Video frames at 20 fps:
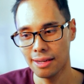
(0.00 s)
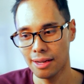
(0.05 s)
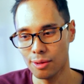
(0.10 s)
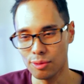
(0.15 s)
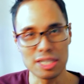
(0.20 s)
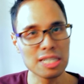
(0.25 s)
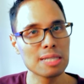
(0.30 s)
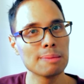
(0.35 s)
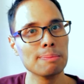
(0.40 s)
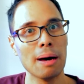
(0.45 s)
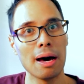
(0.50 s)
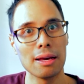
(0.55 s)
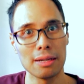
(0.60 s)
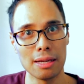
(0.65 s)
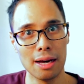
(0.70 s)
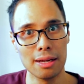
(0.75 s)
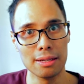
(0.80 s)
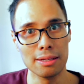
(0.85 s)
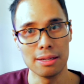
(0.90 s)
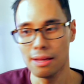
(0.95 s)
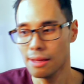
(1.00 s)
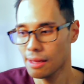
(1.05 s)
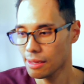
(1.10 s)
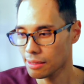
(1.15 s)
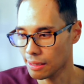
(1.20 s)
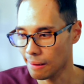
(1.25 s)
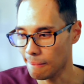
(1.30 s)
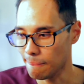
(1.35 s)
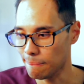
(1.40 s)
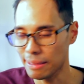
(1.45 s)
was spot on,
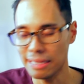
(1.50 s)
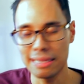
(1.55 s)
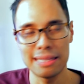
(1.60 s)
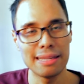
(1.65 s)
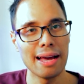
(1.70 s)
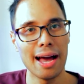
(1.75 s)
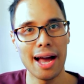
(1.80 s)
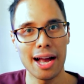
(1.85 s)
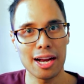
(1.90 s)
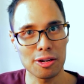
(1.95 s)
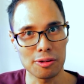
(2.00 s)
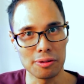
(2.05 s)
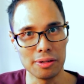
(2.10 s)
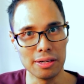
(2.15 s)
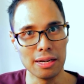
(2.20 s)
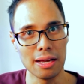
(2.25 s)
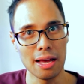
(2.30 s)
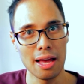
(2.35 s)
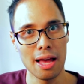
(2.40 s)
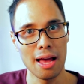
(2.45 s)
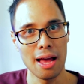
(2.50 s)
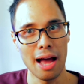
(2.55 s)
completely accurate.